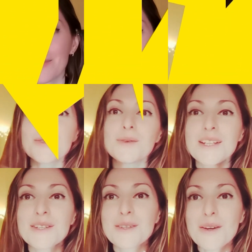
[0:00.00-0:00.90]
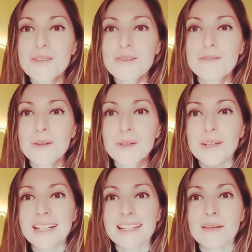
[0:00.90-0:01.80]
I also need to talk to you very
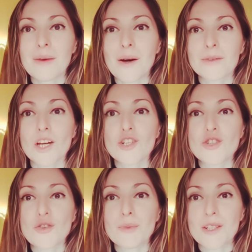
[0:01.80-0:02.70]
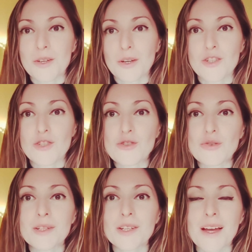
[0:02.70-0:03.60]
quickly about Jupiter.
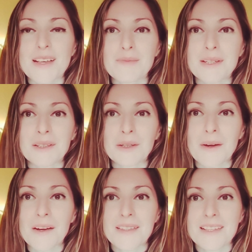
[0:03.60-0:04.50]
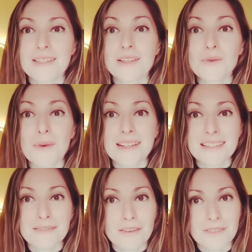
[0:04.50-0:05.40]
Jupiter has been in Aquarius since the
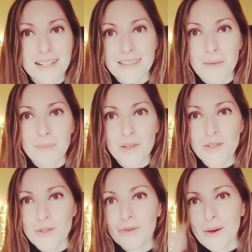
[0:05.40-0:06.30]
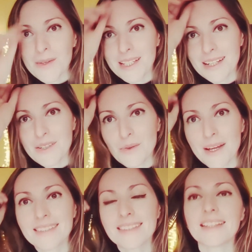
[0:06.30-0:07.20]
20th of December
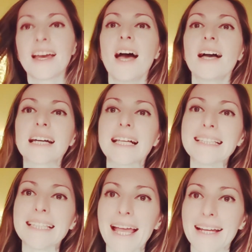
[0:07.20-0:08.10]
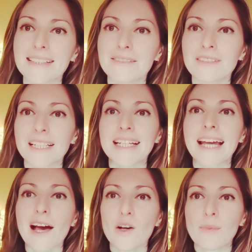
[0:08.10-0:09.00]
2020, collectively
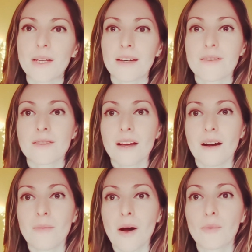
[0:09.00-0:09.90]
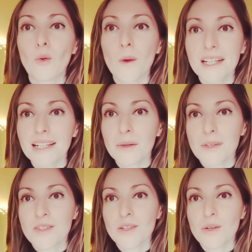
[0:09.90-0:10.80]
helping us come up quickly
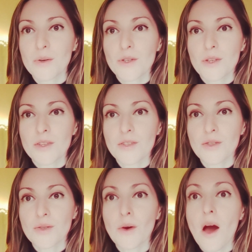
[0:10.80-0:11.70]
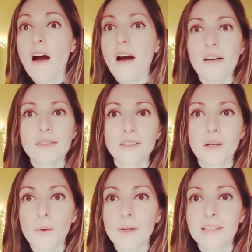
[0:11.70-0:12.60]
with solutions to
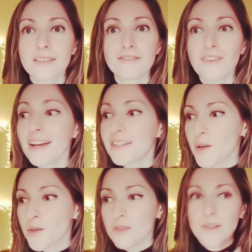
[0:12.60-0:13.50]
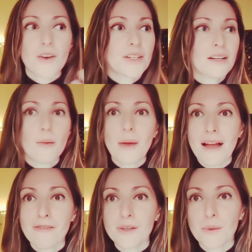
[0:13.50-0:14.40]
ongoing fires starting up
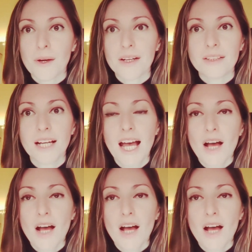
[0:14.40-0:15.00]
everywhere.